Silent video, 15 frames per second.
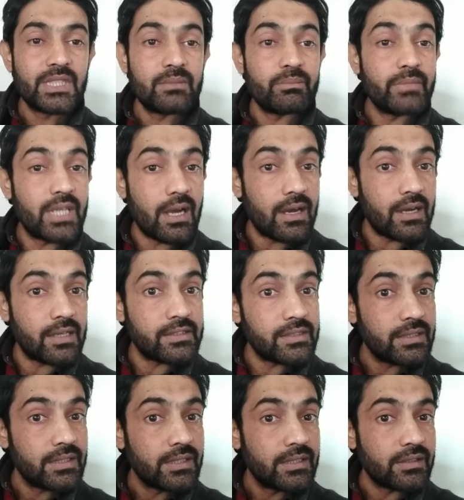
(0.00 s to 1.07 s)
because
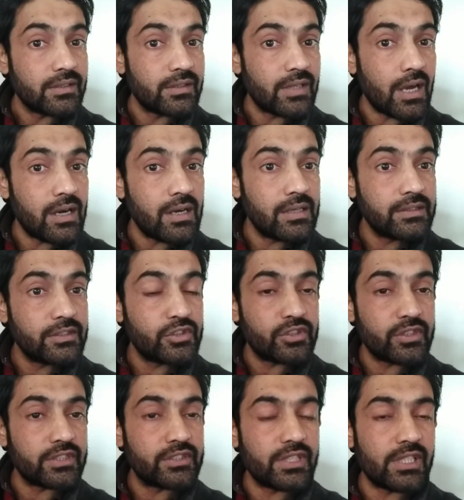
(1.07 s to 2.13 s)

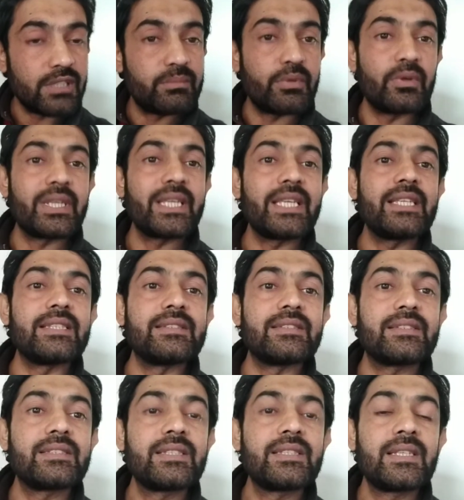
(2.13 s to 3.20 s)
non-structural proteins